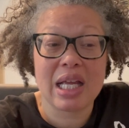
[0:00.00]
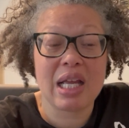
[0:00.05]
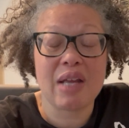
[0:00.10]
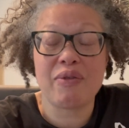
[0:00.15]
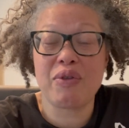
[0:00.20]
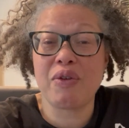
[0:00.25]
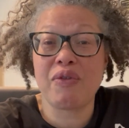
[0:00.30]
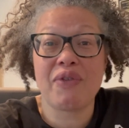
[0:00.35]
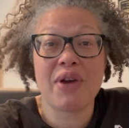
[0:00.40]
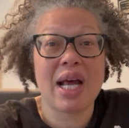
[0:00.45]
If
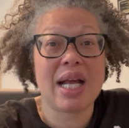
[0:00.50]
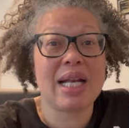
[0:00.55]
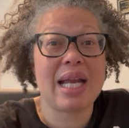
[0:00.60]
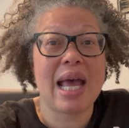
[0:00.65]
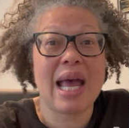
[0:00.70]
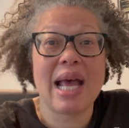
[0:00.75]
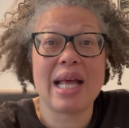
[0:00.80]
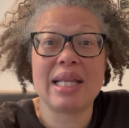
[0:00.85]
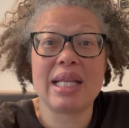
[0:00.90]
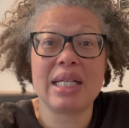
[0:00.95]
you find an
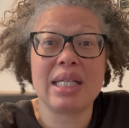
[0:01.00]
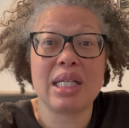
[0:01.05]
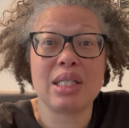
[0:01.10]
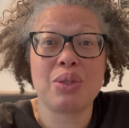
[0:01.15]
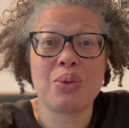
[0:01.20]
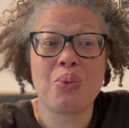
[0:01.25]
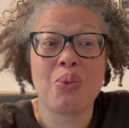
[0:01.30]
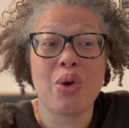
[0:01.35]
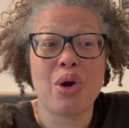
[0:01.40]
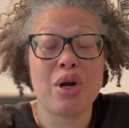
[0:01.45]
ad that
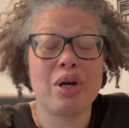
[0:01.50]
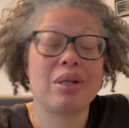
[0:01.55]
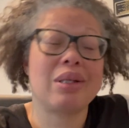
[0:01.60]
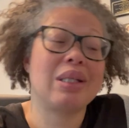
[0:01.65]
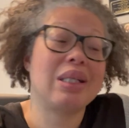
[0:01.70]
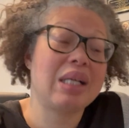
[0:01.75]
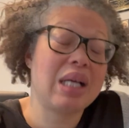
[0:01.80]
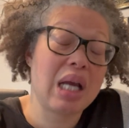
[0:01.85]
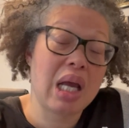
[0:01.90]
doesn't work,